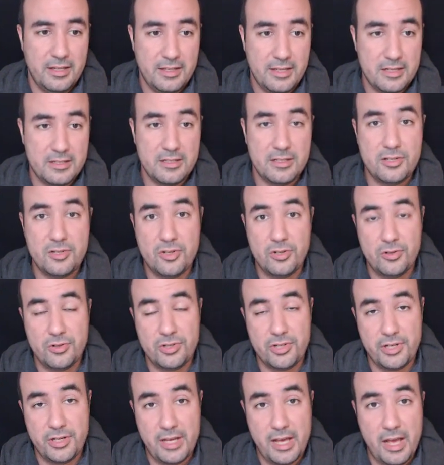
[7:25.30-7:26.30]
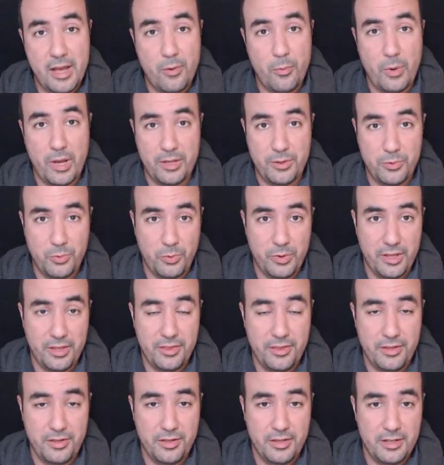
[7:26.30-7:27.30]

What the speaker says: That's the solution I went with.